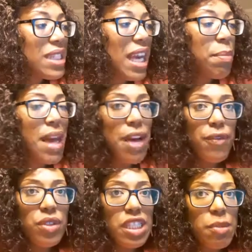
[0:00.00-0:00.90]
Take
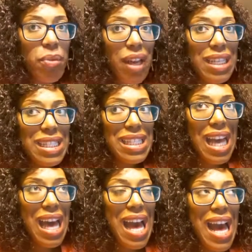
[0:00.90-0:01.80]
mindfulness breaks.
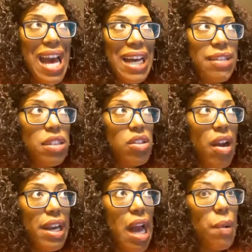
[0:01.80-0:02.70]
I
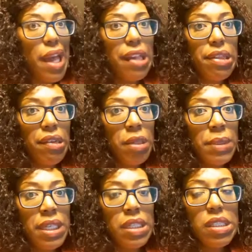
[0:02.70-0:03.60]
started out with like 30
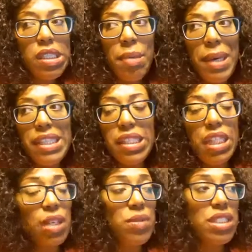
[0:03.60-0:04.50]
minutes, and
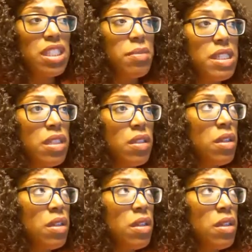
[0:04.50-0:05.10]
basically it was just me